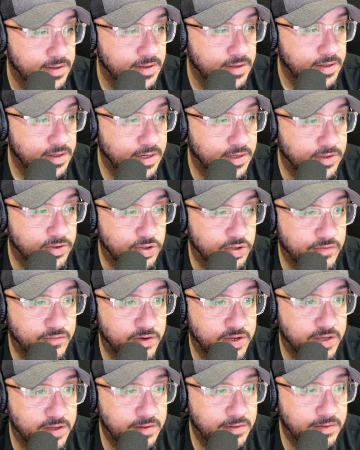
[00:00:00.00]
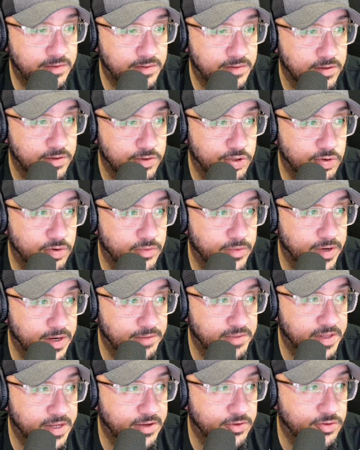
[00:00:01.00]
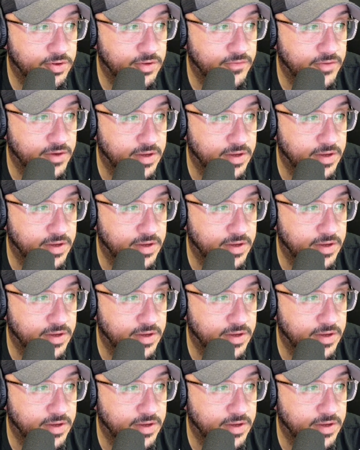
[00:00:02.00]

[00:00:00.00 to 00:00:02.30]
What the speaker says: Is it just for kids? You're showing weighted blankets just for